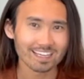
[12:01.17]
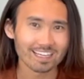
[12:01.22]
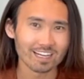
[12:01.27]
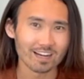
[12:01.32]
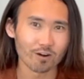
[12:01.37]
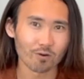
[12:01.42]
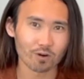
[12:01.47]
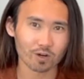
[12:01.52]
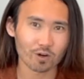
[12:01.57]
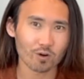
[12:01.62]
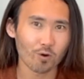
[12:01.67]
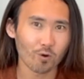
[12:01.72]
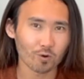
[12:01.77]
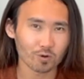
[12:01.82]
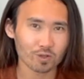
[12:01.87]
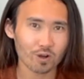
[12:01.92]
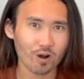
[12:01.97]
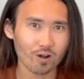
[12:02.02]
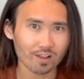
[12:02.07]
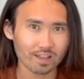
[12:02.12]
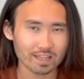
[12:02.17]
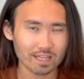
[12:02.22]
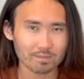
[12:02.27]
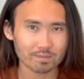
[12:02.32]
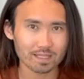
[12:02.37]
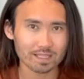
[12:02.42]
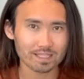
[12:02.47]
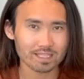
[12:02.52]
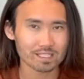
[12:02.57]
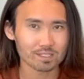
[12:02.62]
you know, or cold calling them
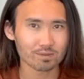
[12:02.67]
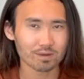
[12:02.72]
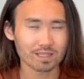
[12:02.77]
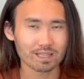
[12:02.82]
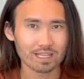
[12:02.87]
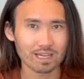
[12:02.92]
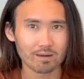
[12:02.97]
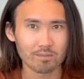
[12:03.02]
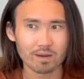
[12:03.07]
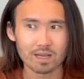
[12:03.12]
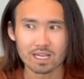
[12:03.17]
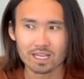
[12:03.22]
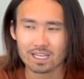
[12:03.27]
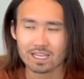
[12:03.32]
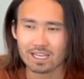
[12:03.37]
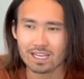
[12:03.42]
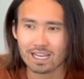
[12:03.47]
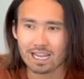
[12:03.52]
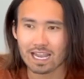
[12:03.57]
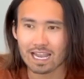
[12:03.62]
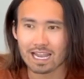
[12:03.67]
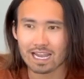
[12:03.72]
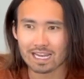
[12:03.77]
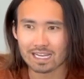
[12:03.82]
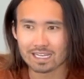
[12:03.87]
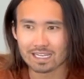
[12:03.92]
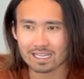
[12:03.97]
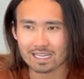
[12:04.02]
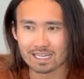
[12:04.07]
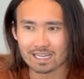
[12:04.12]
to list with them.
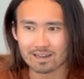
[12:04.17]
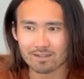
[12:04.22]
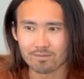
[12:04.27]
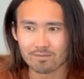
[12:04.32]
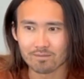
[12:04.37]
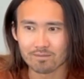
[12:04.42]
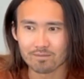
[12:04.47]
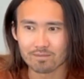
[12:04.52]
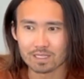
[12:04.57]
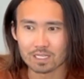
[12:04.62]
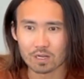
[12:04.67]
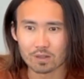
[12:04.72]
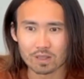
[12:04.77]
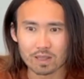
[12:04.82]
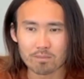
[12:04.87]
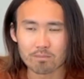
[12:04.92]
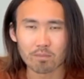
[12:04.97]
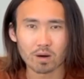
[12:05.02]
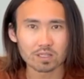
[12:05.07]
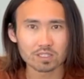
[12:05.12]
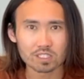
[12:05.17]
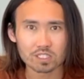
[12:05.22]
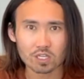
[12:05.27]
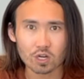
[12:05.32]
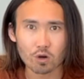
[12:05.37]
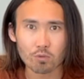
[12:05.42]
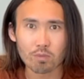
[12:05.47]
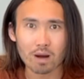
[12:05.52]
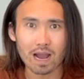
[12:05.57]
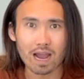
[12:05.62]
And um, you know, then months
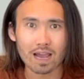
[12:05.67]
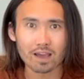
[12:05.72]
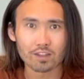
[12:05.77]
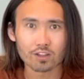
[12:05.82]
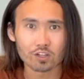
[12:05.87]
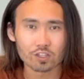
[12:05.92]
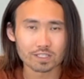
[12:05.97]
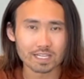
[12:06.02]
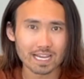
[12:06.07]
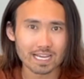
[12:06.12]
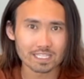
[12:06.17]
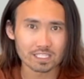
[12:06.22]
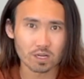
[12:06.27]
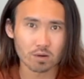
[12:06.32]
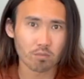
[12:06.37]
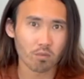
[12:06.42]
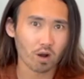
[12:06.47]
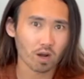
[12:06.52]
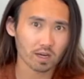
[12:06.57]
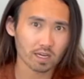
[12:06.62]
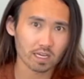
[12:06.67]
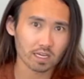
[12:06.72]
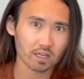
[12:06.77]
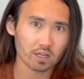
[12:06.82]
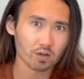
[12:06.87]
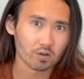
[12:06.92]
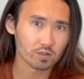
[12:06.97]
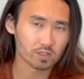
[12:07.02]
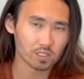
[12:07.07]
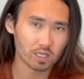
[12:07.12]
go by, their days on market
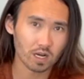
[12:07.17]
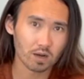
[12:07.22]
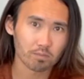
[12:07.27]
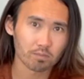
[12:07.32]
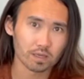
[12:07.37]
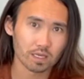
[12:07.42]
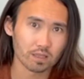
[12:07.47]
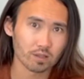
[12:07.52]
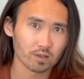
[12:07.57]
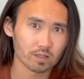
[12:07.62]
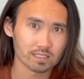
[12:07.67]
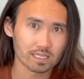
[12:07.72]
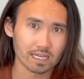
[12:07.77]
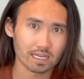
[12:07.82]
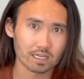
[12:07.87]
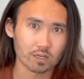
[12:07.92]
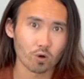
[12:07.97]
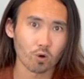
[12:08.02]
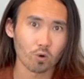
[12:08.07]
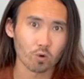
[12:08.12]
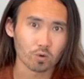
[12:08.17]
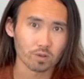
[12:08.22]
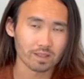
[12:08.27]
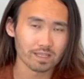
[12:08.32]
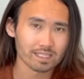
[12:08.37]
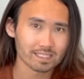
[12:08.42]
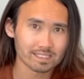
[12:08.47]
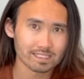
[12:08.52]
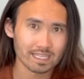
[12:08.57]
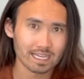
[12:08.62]
goes up. It looks like an old
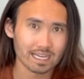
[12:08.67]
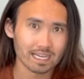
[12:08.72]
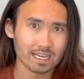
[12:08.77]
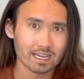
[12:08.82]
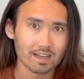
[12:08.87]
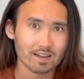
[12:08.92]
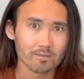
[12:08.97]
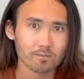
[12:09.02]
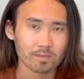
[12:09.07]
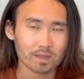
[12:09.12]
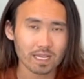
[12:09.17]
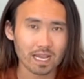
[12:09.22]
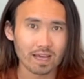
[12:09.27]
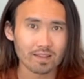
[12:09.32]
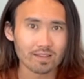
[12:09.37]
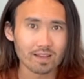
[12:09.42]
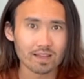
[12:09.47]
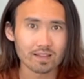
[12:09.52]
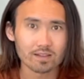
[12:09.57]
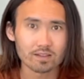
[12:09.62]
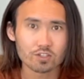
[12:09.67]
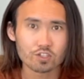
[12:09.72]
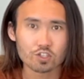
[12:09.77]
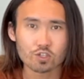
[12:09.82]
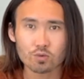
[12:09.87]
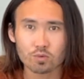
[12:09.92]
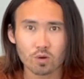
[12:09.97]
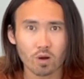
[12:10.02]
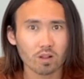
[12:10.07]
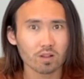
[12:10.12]
listing, and then
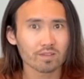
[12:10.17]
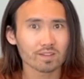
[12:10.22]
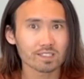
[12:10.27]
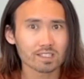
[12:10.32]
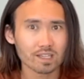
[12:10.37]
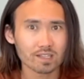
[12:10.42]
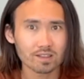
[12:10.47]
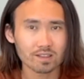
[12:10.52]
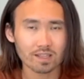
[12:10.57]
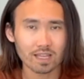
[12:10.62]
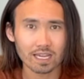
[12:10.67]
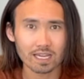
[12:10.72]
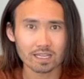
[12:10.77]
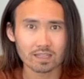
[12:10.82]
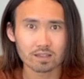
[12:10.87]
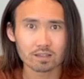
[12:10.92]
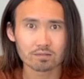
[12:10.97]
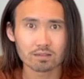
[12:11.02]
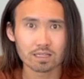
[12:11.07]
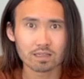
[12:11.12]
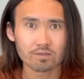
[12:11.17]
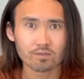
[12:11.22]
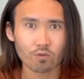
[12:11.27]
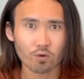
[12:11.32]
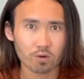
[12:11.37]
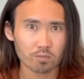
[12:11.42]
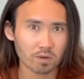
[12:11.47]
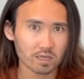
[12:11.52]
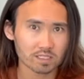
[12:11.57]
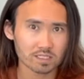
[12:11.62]
shoot, all of a sudden, like three,
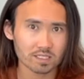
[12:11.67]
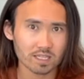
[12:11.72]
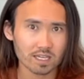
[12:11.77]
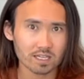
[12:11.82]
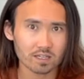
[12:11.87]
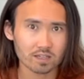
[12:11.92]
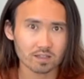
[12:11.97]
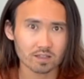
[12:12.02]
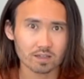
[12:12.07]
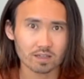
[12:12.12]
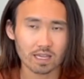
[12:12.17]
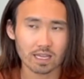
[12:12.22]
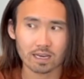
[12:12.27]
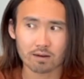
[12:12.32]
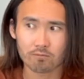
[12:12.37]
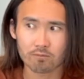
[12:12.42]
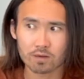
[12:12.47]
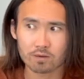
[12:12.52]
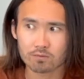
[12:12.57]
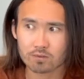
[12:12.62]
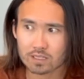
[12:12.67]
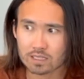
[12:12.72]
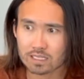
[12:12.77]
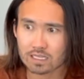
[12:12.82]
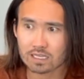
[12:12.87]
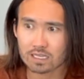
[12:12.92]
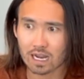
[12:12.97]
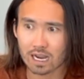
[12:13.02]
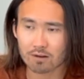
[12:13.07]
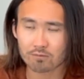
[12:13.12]
four months later, they're like, "We
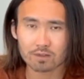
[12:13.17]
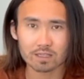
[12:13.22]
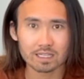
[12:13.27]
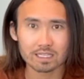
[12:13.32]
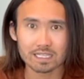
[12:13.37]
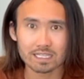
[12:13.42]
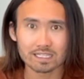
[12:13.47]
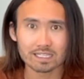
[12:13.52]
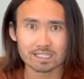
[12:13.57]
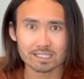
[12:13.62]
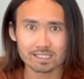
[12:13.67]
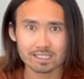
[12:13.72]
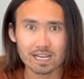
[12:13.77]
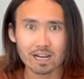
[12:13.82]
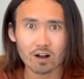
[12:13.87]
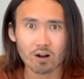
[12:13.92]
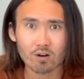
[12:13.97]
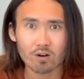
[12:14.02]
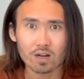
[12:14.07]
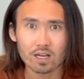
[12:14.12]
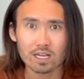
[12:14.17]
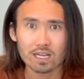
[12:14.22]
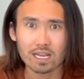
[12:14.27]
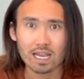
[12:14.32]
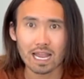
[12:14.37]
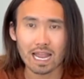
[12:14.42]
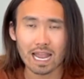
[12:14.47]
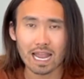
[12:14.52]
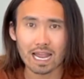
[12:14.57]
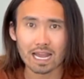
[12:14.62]
really, I really need to sell."
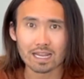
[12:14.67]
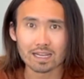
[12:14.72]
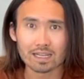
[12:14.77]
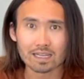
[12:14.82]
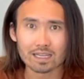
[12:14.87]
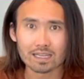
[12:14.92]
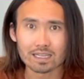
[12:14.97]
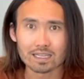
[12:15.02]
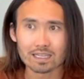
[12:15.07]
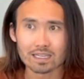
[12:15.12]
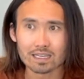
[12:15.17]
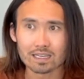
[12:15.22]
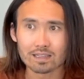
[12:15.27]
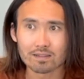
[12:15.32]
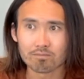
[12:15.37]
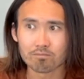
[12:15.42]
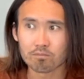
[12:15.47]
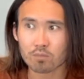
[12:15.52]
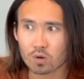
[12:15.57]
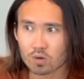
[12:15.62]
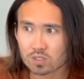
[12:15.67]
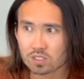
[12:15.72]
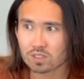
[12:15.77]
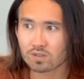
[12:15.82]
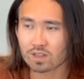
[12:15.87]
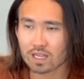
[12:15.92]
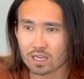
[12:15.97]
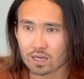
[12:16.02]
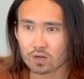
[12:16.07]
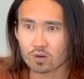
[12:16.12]
And most
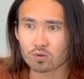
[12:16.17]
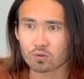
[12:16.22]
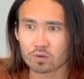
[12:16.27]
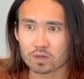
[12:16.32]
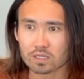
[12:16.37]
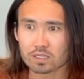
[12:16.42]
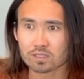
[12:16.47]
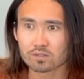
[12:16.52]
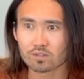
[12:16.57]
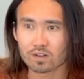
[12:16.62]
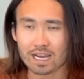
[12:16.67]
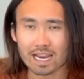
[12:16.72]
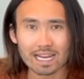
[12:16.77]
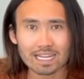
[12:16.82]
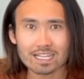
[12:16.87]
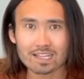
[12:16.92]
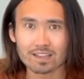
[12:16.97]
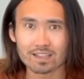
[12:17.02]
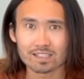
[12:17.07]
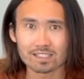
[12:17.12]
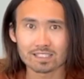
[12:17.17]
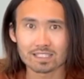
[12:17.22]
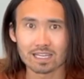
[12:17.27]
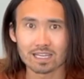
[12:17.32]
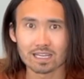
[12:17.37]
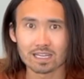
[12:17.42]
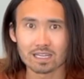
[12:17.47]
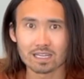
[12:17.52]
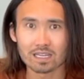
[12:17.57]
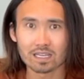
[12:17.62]
of the inquiries for any
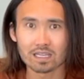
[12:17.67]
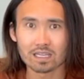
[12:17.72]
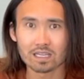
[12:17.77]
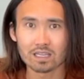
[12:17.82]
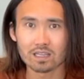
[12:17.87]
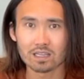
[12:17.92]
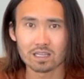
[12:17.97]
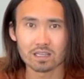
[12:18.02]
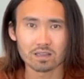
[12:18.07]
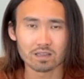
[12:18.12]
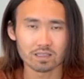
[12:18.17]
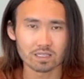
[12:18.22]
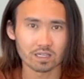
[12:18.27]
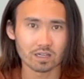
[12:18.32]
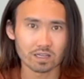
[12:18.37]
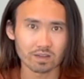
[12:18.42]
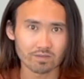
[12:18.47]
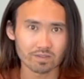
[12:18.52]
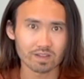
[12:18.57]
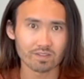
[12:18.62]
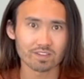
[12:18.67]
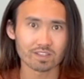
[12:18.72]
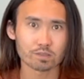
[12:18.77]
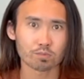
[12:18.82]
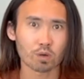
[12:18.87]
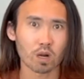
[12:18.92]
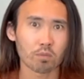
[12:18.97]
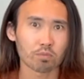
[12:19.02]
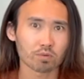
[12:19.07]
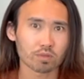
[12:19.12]
listing, you know, even if it's
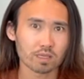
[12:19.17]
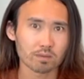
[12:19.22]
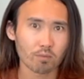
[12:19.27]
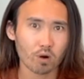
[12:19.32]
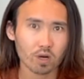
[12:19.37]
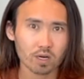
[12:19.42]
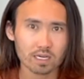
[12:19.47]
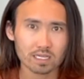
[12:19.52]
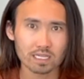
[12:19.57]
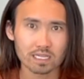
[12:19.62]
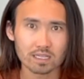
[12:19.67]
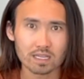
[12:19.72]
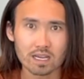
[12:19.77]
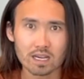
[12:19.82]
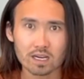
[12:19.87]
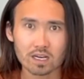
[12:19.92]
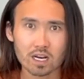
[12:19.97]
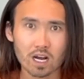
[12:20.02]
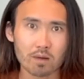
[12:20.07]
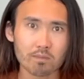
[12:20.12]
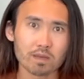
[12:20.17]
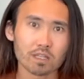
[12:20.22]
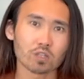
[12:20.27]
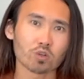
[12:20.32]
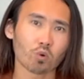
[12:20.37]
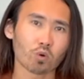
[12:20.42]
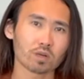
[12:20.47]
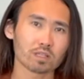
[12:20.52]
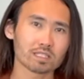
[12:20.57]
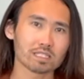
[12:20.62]
properly marketed, come in
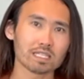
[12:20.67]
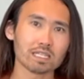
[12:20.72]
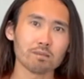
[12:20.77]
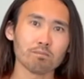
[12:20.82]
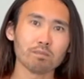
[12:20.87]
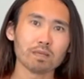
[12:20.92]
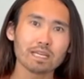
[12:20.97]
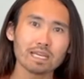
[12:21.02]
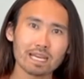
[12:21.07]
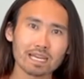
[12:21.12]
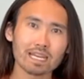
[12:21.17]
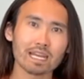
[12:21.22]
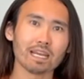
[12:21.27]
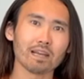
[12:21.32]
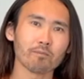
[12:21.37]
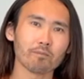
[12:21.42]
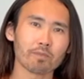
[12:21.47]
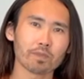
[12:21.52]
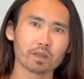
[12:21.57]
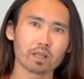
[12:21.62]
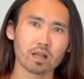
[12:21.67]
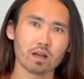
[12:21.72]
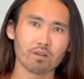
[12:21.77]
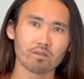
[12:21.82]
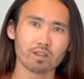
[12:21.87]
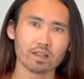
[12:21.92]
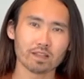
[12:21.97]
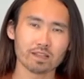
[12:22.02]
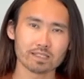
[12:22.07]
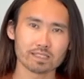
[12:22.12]
towards the beginning
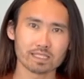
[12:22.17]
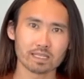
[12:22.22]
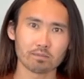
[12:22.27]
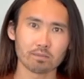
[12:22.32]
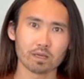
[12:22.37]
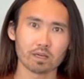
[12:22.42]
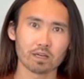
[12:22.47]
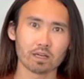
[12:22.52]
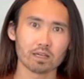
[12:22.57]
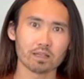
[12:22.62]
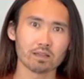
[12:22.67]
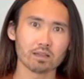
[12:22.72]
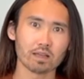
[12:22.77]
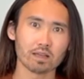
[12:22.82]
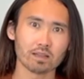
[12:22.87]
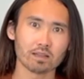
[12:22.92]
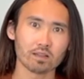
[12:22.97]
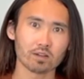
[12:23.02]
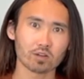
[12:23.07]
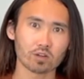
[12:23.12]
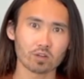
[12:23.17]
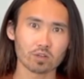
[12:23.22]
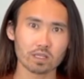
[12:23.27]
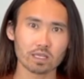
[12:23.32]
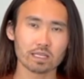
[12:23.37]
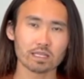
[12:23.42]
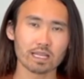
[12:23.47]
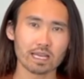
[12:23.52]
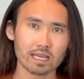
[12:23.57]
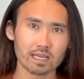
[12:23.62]
of the listing period, the,
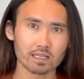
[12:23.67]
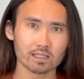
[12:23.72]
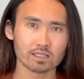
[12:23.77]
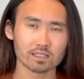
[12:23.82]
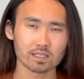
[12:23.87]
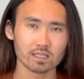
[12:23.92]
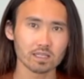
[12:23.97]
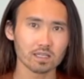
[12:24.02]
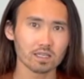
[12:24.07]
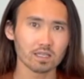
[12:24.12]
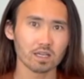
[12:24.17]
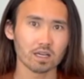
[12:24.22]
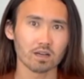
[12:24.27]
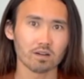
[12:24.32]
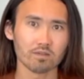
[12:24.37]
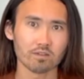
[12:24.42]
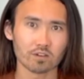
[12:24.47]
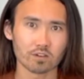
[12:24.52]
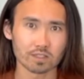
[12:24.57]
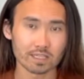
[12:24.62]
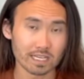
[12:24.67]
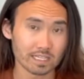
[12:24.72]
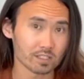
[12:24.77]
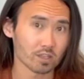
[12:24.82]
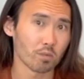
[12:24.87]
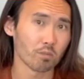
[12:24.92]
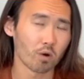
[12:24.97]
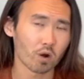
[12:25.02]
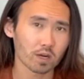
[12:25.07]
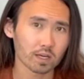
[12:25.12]
early days of your days
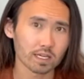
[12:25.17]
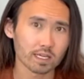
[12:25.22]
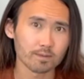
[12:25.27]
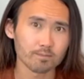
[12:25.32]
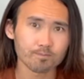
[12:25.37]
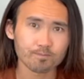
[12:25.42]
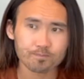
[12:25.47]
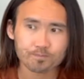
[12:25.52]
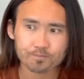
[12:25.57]
on market,